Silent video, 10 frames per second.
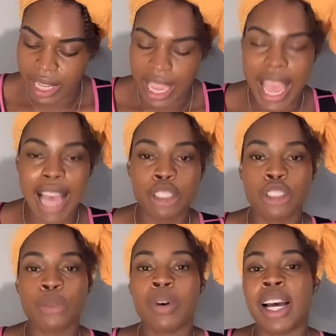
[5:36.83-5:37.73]
How
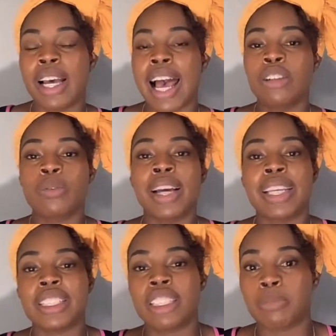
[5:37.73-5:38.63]
do I
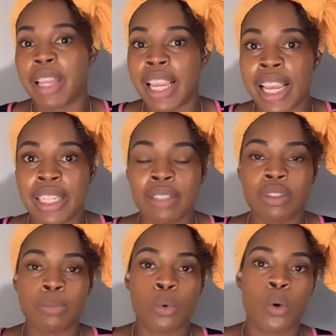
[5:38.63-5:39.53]
expand even
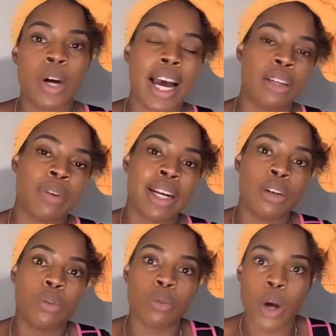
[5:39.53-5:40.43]
more? How do I
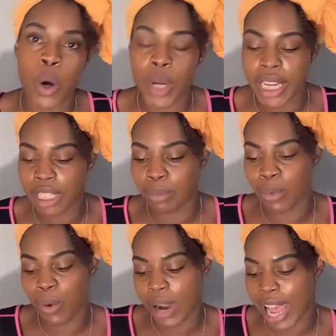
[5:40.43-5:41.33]
grow any
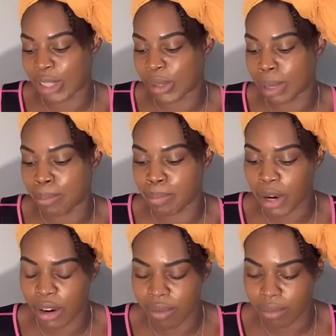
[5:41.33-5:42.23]
more? How do I
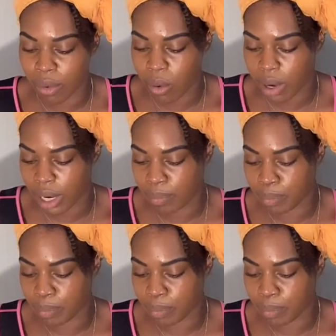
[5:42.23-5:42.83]
birth more?